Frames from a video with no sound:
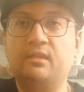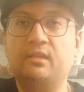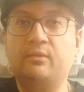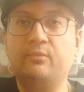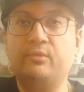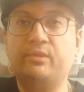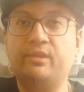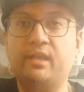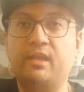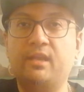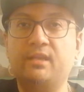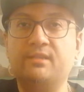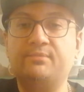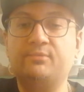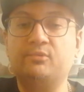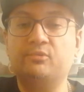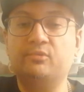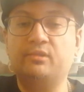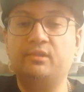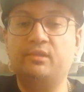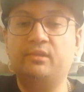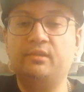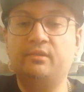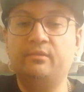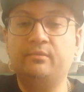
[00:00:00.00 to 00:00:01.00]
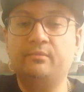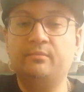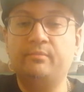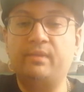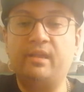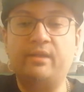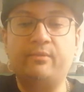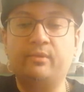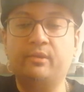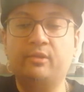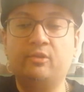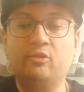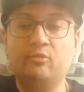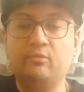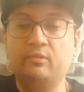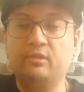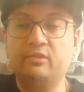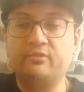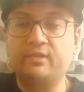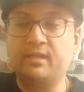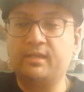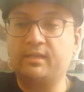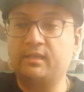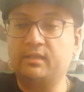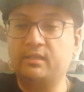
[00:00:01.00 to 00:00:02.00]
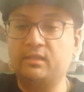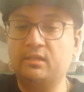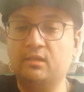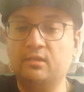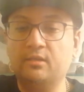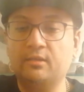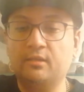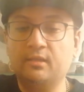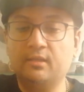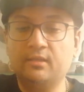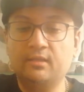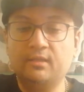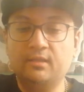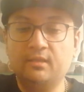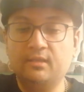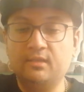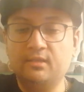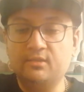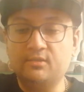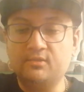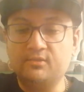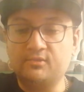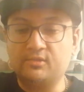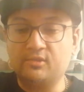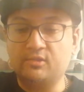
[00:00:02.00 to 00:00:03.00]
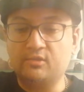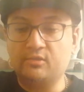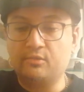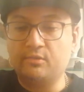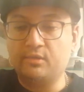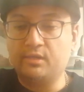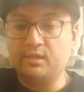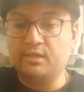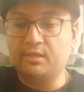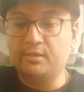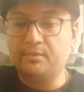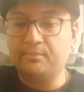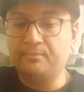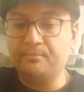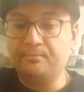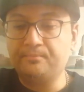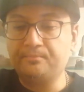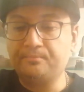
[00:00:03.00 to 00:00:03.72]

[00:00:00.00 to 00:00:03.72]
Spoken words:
with aged pu'er, back when no one drank it young. So